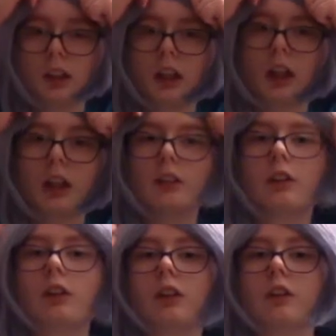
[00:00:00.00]
And
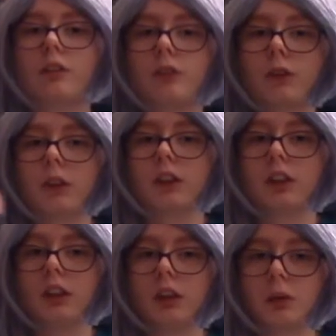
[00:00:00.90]
they're for
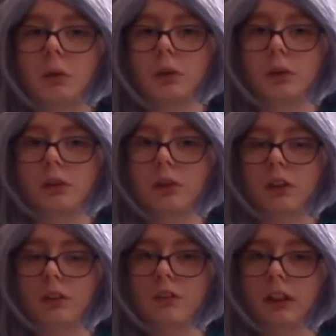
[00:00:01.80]
the horror
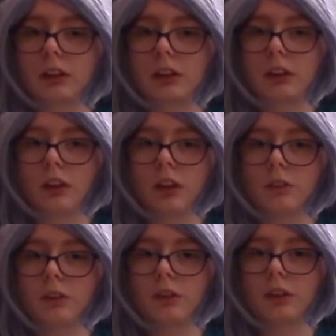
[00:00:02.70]
dark fantasy
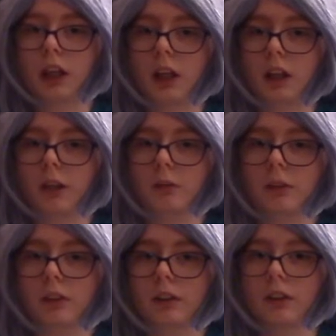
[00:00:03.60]
novel that I am
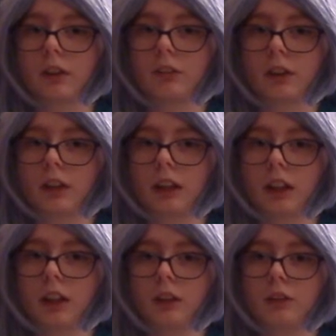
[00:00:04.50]
working on right
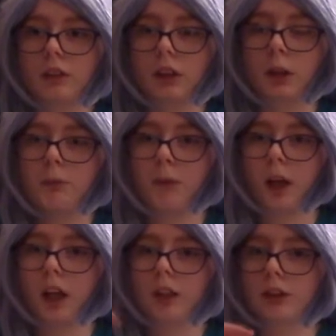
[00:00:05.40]
now.
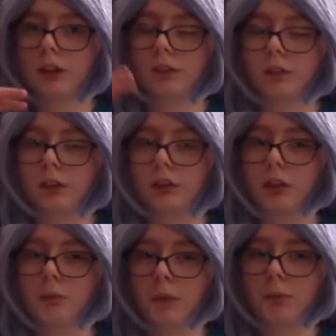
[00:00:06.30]
The first
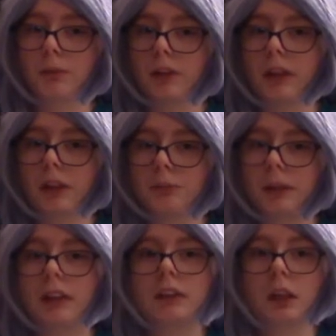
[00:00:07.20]
draft might be done
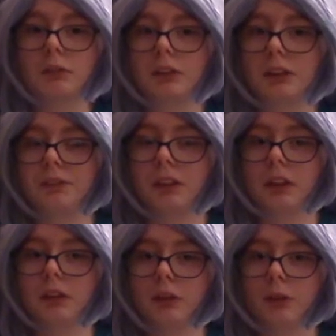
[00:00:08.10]
by the time this
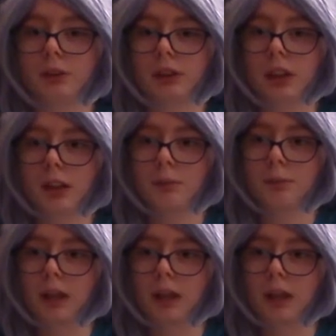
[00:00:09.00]
video goes up.